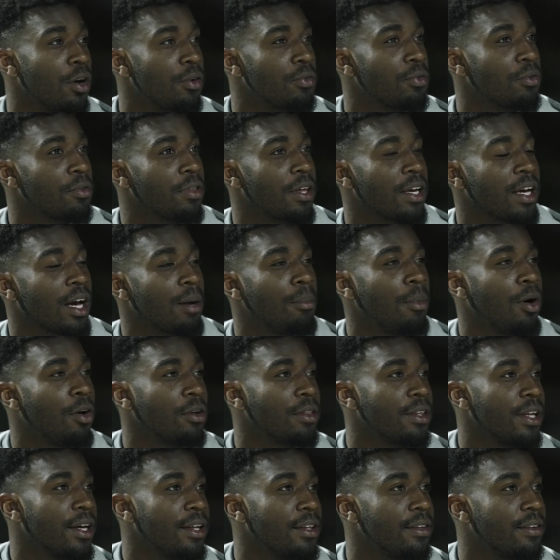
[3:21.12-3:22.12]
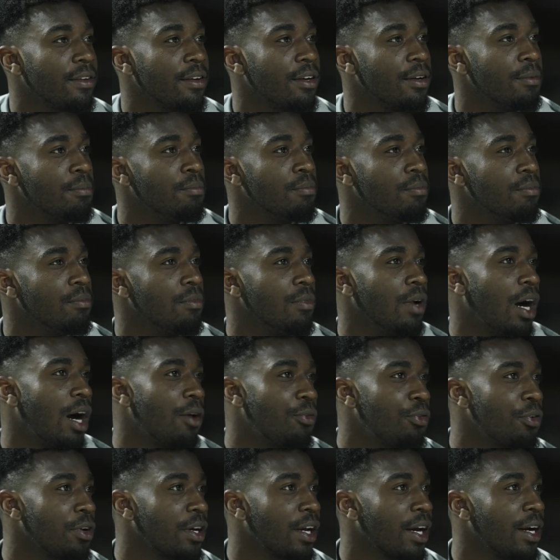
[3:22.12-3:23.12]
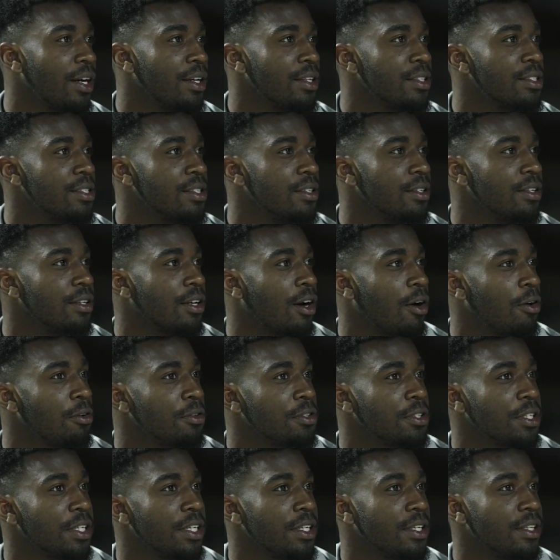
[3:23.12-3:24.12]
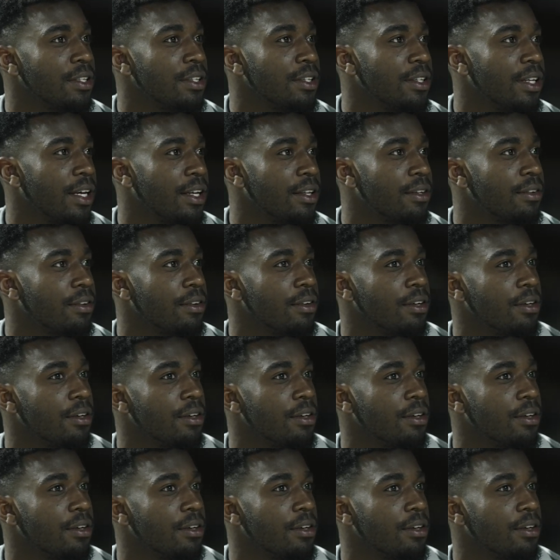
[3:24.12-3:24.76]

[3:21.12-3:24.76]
have to think about that. Africa is a country that